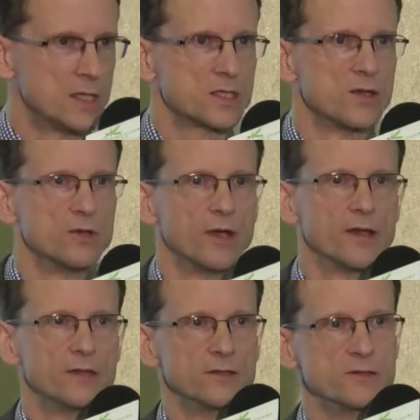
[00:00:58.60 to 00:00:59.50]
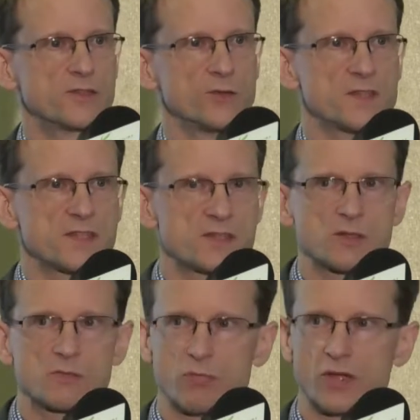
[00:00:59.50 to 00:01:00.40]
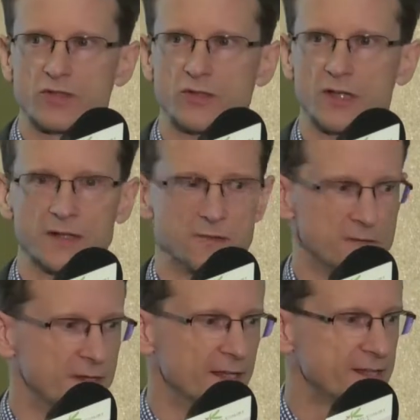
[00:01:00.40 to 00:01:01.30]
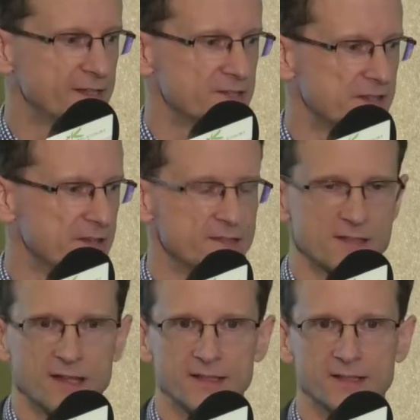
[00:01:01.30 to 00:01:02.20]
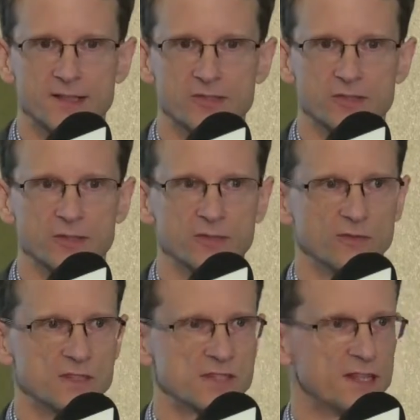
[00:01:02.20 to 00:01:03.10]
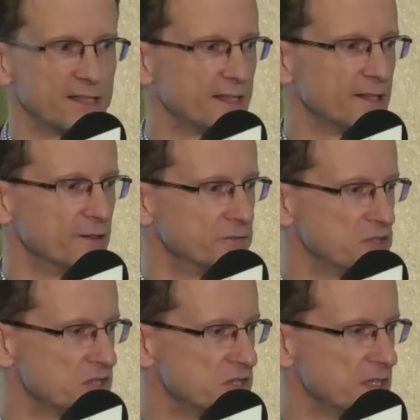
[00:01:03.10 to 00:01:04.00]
So you saw this picture earlier in the day. Here's a slightly larger and hopefully slightly clearer version.